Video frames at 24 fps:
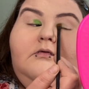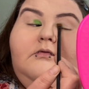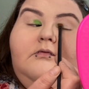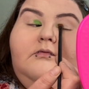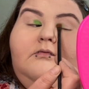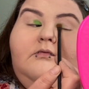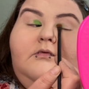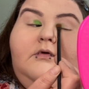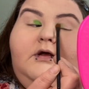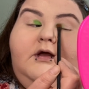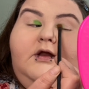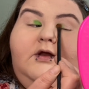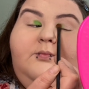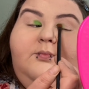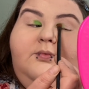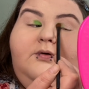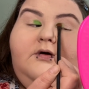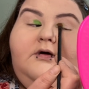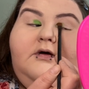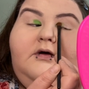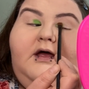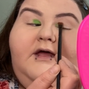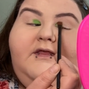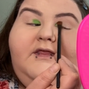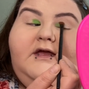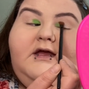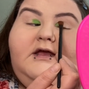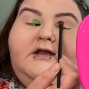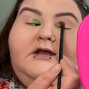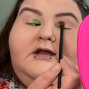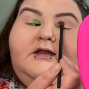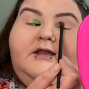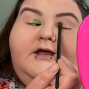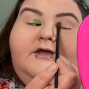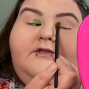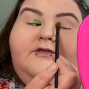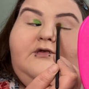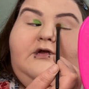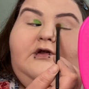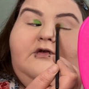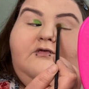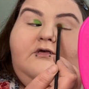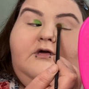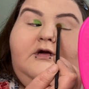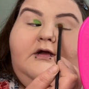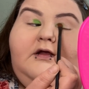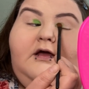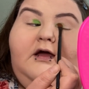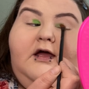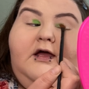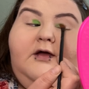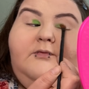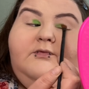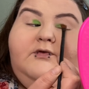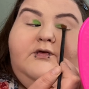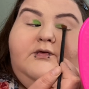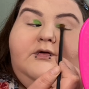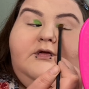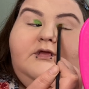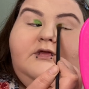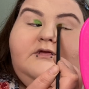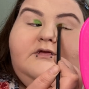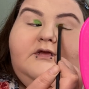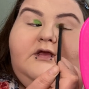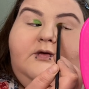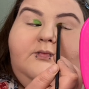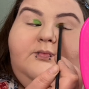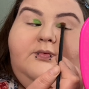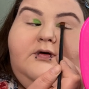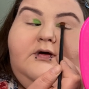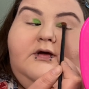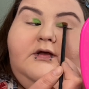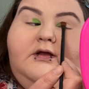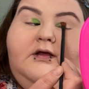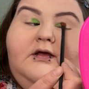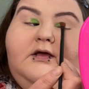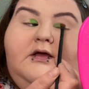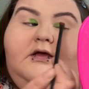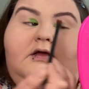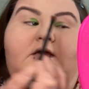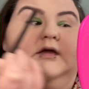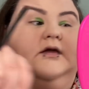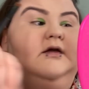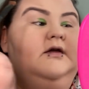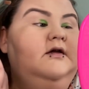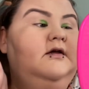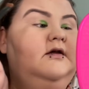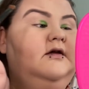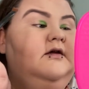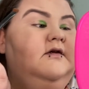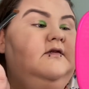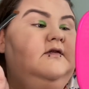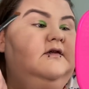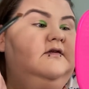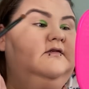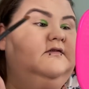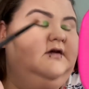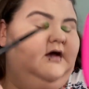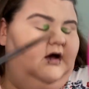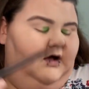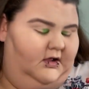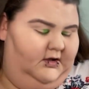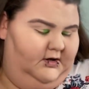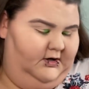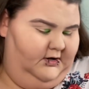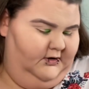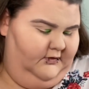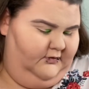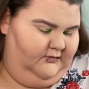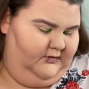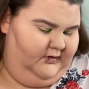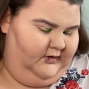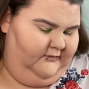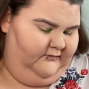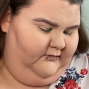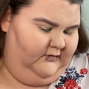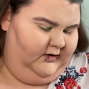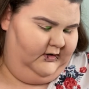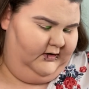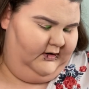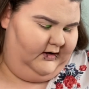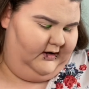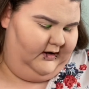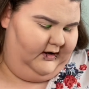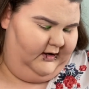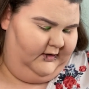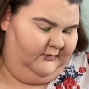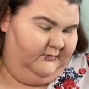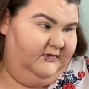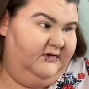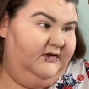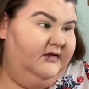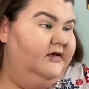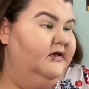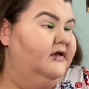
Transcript: we're gonna put, I think I did like three or four times. So we're just gonna put this color three or four times.